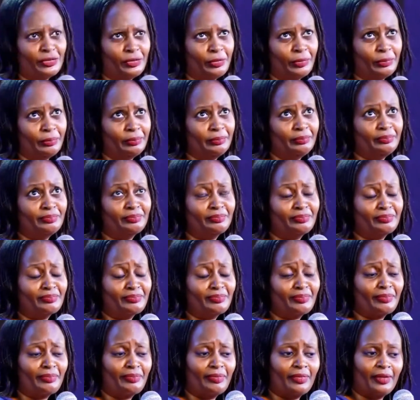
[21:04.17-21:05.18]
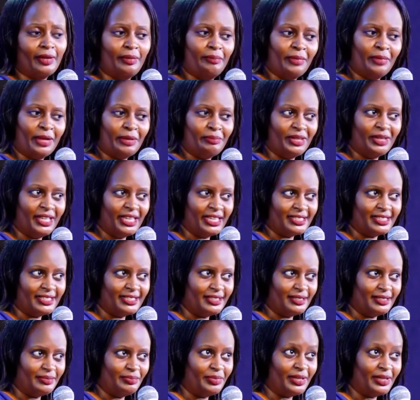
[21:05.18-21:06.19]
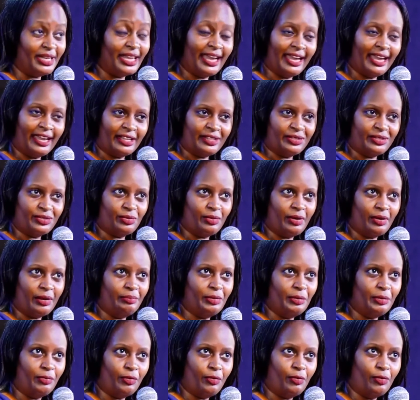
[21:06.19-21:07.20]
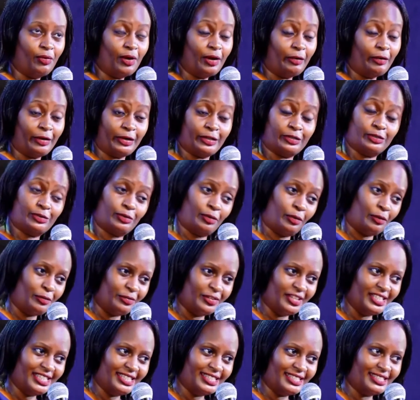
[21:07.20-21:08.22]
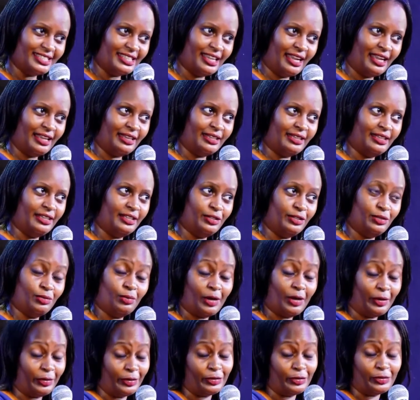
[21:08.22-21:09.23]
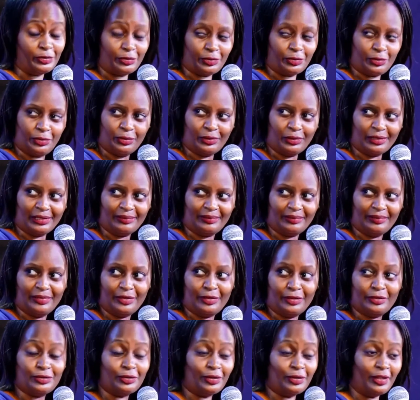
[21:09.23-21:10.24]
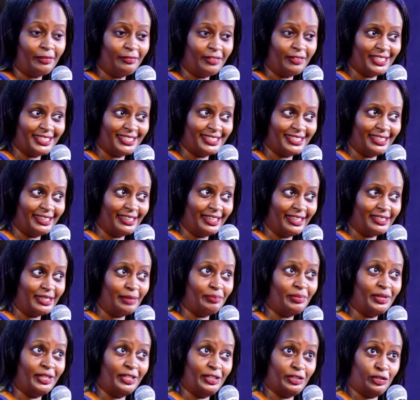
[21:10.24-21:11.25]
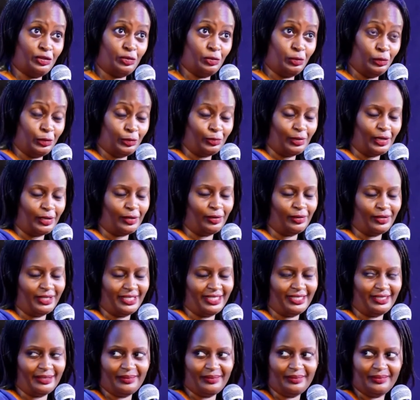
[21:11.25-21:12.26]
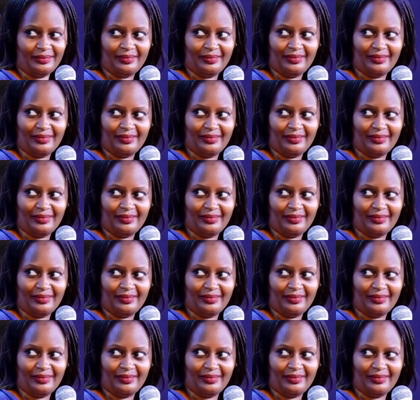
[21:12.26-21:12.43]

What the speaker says: so my biggest clients were people who are going to office and kids who are going to school. So the first thing that happened is schools were closed.